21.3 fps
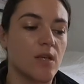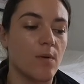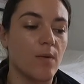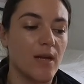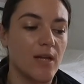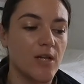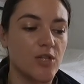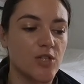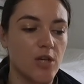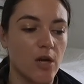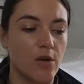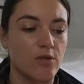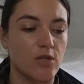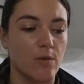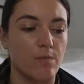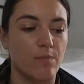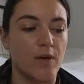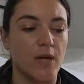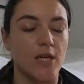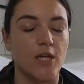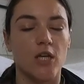So in show
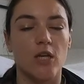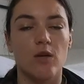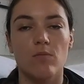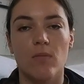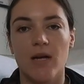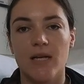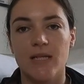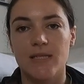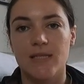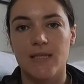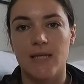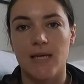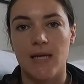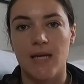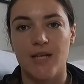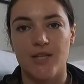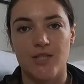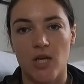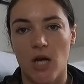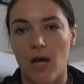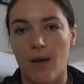jumping, you might see
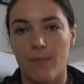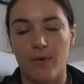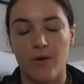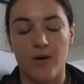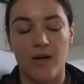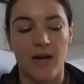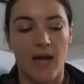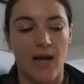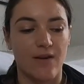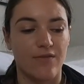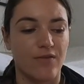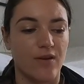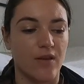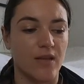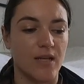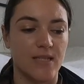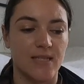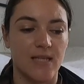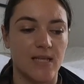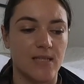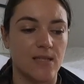a term on an advert
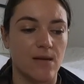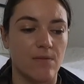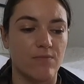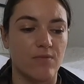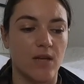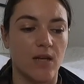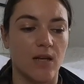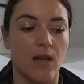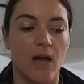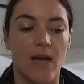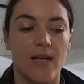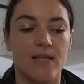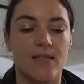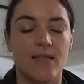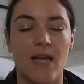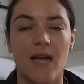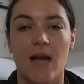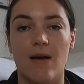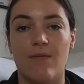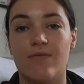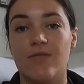that says something like,
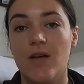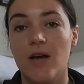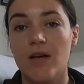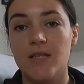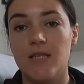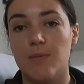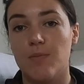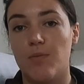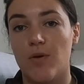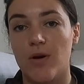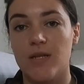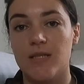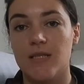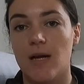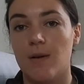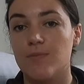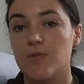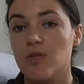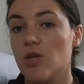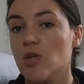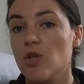they have 30 points
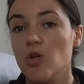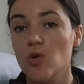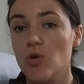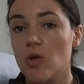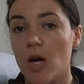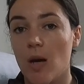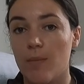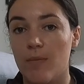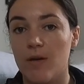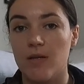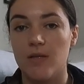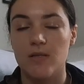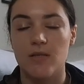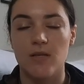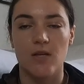up to newcomers.